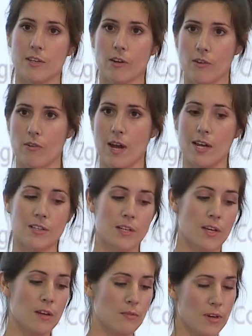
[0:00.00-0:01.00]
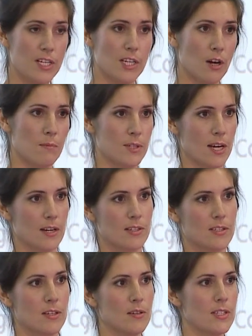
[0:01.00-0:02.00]
that create 3D
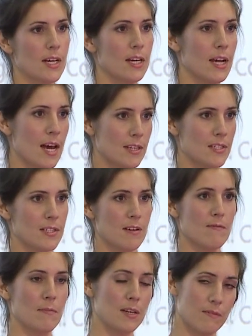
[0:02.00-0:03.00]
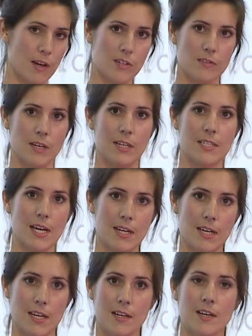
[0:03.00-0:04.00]
objects using an additive manufacturing
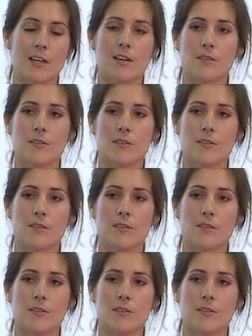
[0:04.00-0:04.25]
technique.